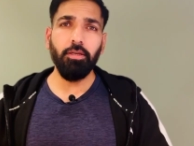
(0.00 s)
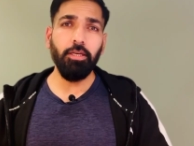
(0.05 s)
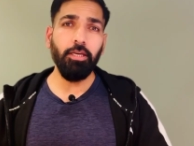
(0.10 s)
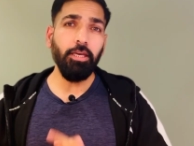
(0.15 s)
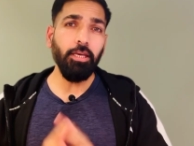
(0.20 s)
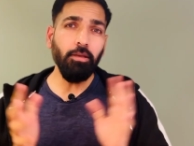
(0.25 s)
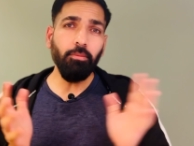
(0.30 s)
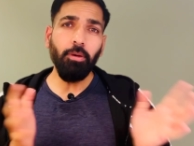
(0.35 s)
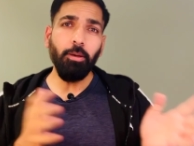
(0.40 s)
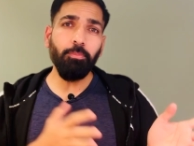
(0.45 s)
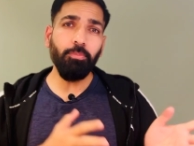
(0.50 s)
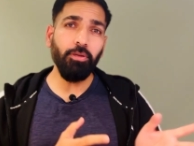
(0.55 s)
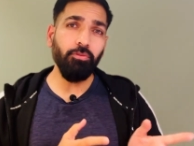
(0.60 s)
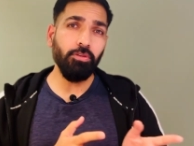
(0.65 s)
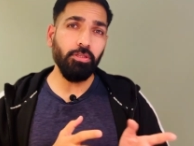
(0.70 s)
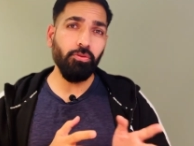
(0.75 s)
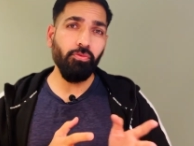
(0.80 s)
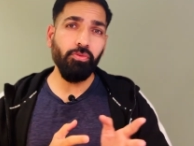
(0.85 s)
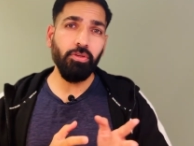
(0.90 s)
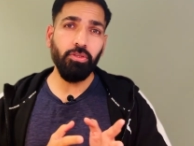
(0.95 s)
In my
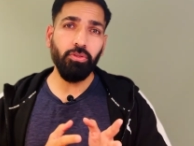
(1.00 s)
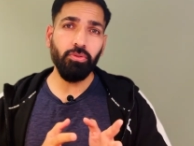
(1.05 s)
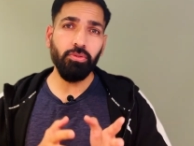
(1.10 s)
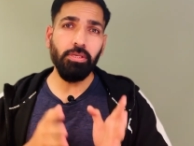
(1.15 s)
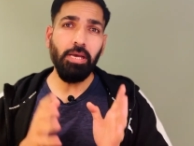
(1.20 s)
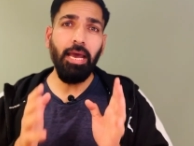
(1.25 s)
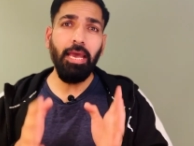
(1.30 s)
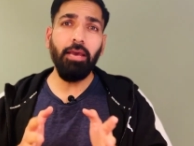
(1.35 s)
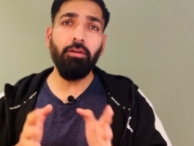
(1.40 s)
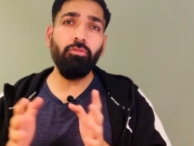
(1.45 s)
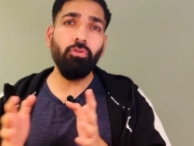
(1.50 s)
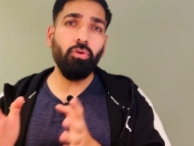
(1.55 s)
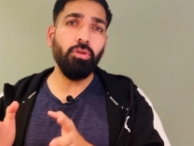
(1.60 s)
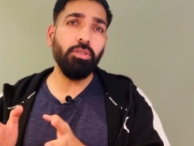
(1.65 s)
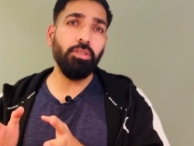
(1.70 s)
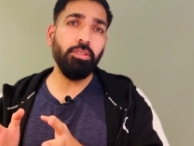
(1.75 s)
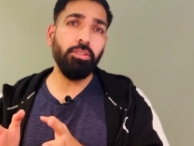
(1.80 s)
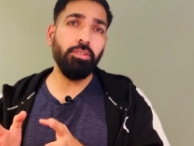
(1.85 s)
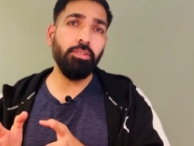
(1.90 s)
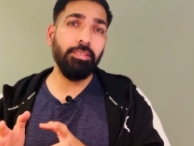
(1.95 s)
previous videos, I have
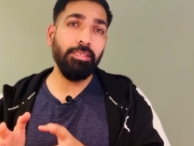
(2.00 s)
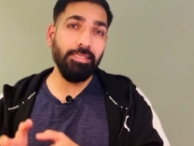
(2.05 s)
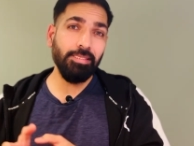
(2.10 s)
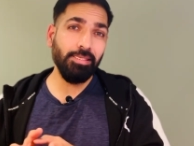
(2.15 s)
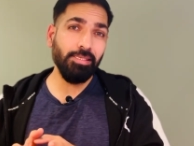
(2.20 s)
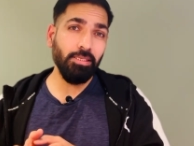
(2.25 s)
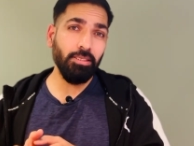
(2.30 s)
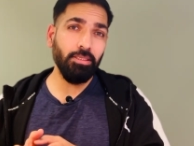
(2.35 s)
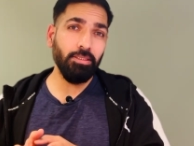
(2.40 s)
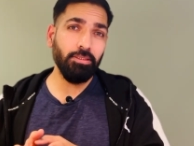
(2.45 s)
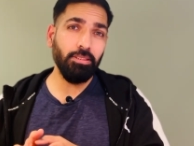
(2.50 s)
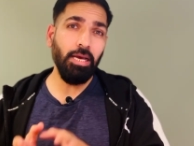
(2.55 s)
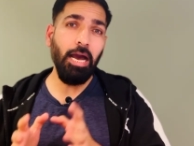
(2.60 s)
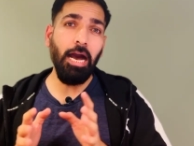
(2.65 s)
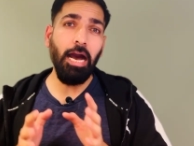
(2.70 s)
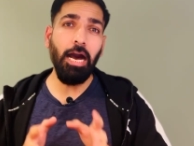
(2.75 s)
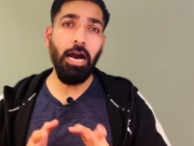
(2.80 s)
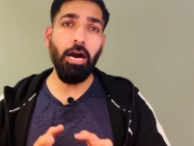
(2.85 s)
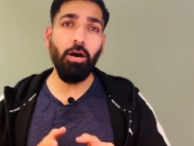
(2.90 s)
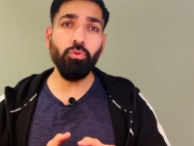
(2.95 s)
already discussed
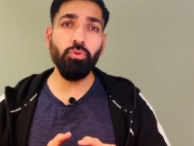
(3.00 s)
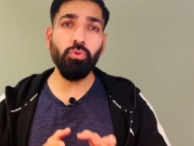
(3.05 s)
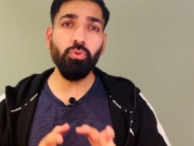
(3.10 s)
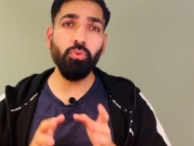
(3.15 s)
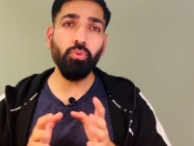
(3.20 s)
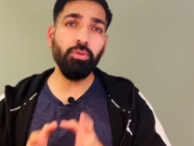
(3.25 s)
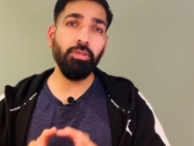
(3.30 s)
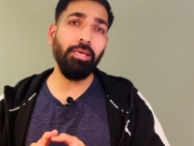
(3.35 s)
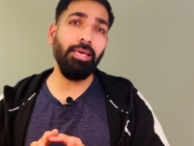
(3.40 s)
how you